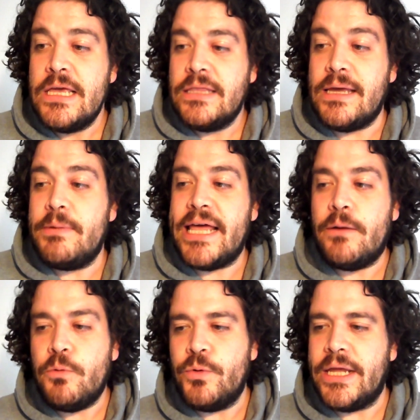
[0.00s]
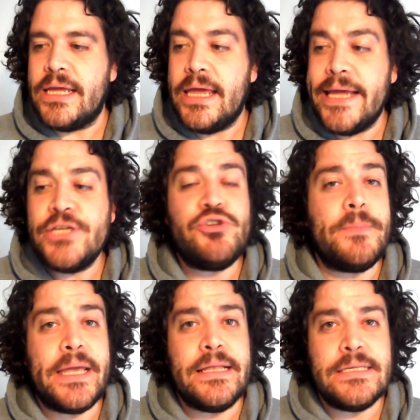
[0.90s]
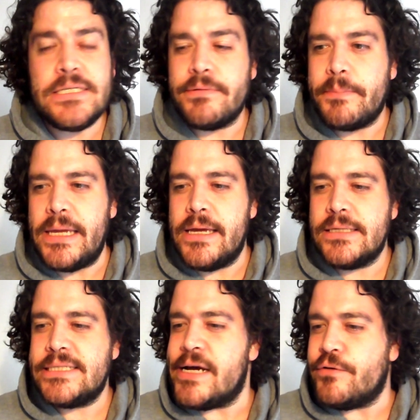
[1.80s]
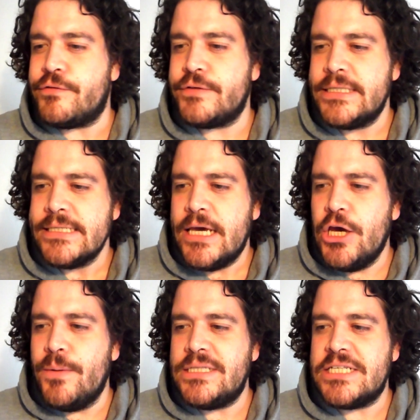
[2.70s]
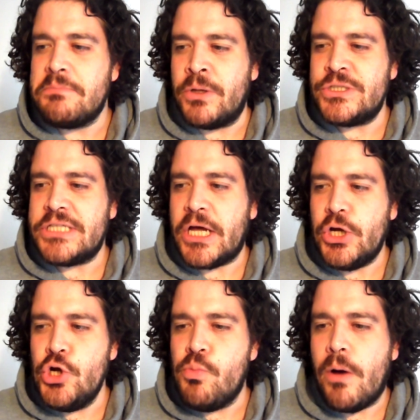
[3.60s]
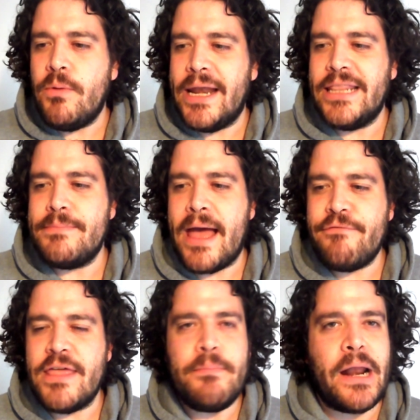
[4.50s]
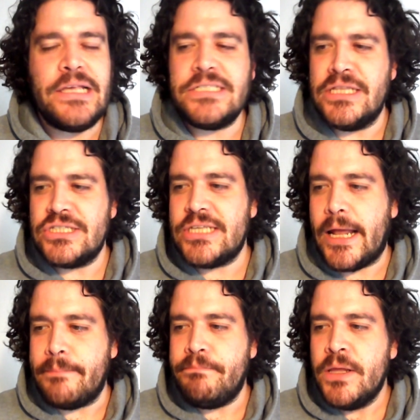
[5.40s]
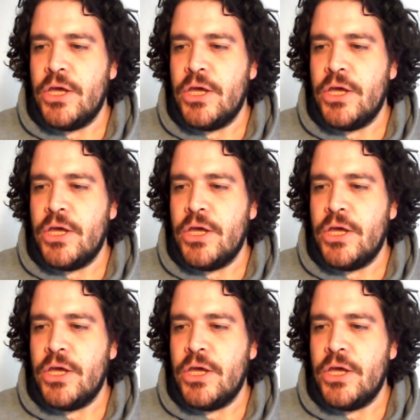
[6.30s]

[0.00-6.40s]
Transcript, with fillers: Then without warning, history begins to repeat itself. Who is this monster who won't let them have their place in the sun?